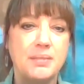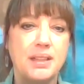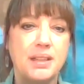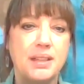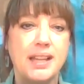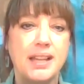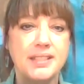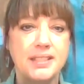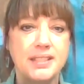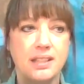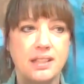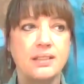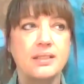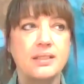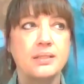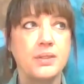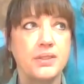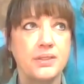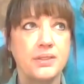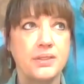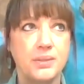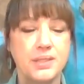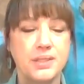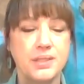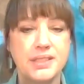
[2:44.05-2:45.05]
I started
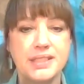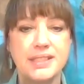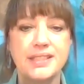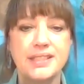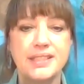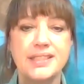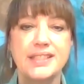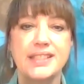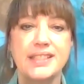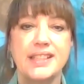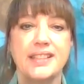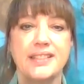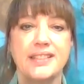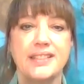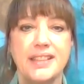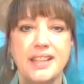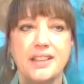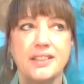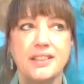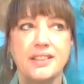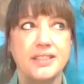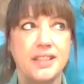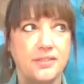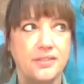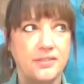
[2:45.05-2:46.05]
with horses, and they
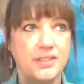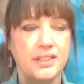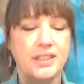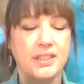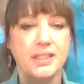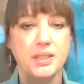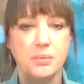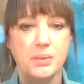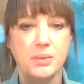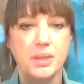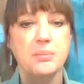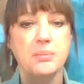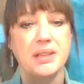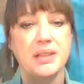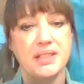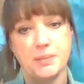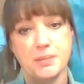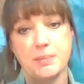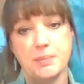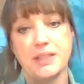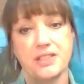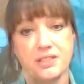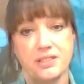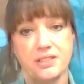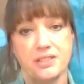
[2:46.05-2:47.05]
are definitely one of my
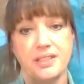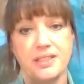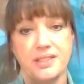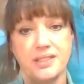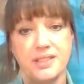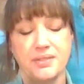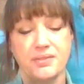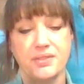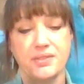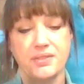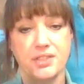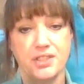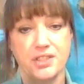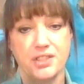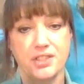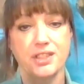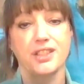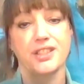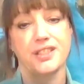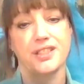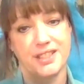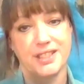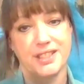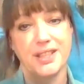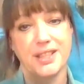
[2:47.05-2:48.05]
specialties for sure,
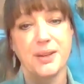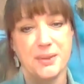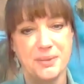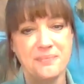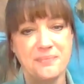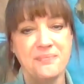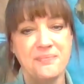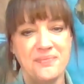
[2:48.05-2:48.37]
so.